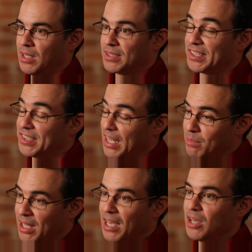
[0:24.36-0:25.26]
The same
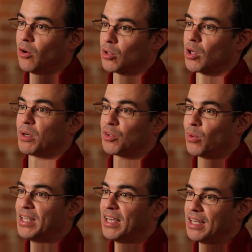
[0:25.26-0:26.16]
day, October
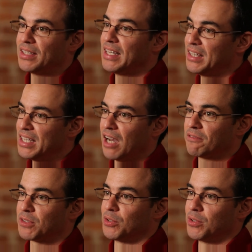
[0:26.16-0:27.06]
28, in the
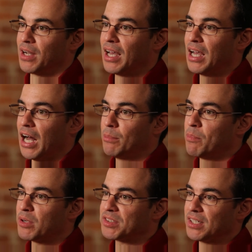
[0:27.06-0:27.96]
afternoon, I'll be
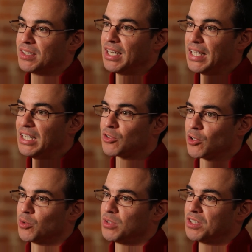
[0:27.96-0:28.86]
presenting Intro
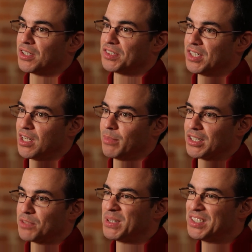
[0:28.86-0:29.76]
to Digital Cinema,
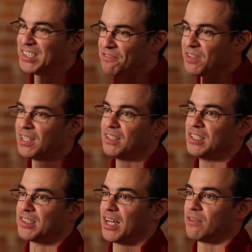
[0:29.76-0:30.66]
specifically
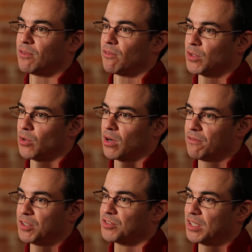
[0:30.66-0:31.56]
designed for
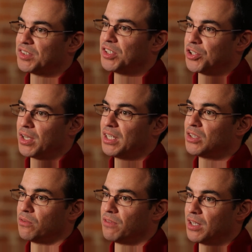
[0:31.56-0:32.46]
photographers transitioning
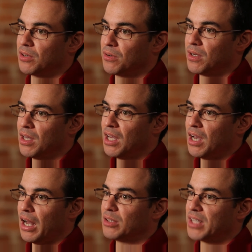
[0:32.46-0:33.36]
into video.
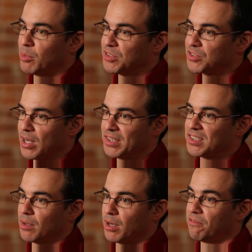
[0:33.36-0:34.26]
I'll demonstrate
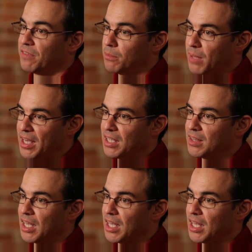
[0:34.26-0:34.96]
several filmmaking